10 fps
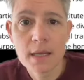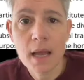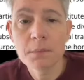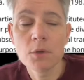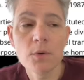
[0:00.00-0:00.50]
I
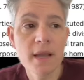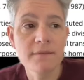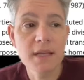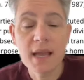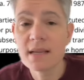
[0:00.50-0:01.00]
mean, we have
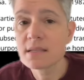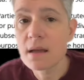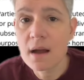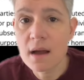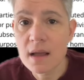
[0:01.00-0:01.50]
the case
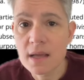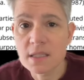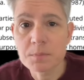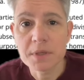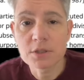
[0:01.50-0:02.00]
law.
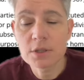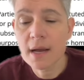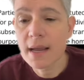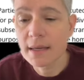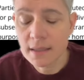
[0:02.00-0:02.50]
It's been
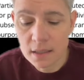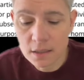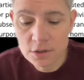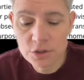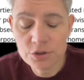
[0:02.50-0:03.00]
tried
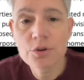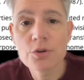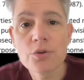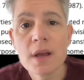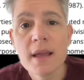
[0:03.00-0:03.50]
and it's
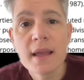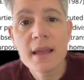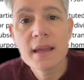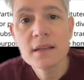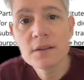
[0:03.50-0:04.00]
true.
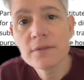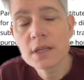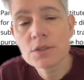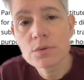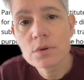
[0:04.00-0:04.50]

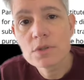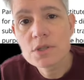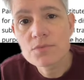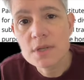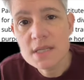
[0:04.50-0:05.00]

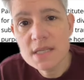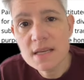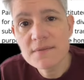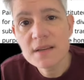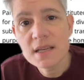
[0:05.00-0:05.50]
Individuals
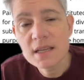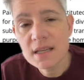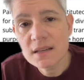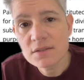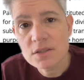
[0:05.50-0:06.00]
receiving
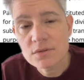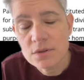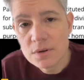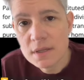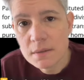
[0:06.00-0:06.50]
gifts
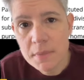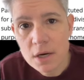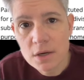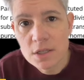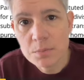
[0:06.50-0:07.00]
during the
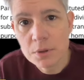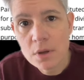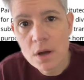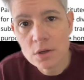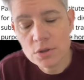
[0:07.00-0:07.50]
marriage
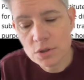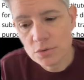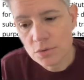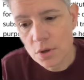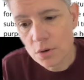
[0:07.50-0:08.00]
belong
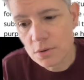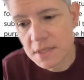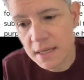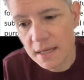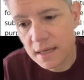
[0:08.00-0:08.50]
to
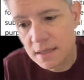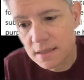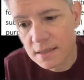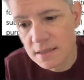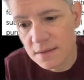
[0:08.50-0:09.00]
those
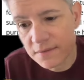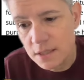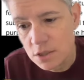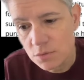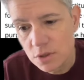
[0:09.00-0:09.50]

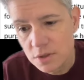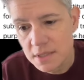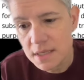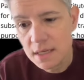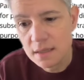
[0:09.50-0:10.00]

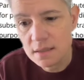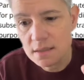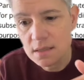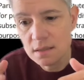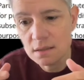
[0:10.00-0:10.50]
individuals. It
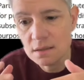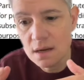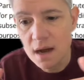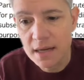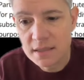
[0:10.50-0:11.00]
is
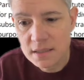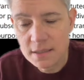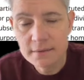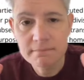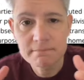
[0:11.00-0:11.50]

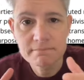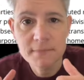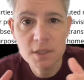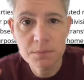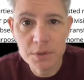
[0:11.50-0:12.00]
not
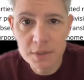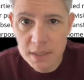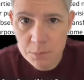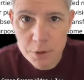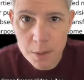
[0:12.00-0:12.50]

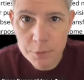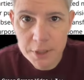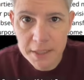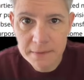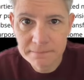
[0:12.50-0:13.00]
community
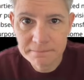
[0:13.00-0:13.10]
property.